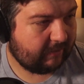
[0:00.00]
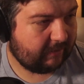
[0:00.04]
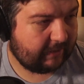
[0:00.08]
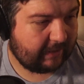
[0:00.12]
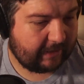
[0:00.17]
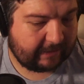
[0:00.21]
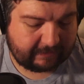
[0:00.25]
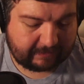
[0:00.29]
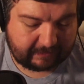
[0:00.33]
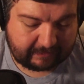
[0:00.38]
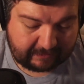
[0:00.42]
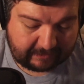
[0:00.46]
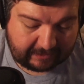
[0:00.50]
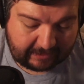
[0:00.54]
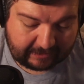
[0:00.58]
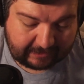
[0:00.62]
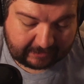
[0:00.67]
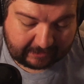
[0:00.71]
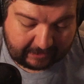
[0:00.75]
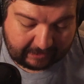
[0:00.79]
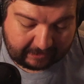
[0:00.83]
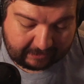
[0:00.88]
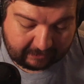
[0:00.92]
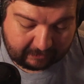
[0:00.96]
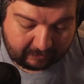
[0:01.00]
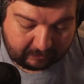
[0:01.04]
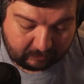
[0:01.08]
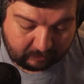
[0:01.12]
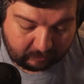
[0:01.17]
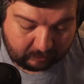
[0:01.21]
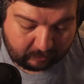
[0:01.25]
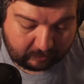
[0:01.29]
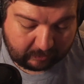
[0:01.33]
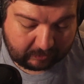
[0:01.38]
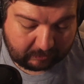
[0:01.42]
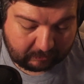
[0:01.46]
has a dedicated
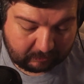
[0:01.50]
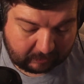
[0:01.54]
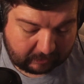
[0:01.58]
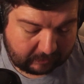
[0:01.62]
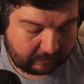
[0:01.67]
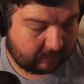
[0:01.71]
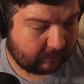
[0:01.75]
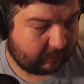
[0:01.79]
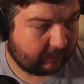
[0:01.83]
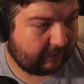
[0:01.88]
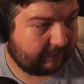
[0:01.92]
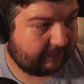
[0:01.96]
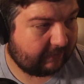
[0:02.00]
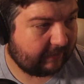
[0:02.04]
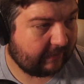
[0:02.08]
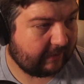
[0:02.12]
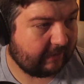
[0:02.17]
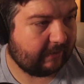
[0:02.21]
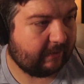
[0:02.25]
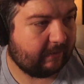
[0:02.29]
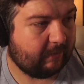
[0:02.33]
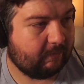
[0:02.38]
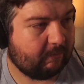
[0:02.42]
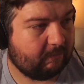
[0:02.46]
1/125th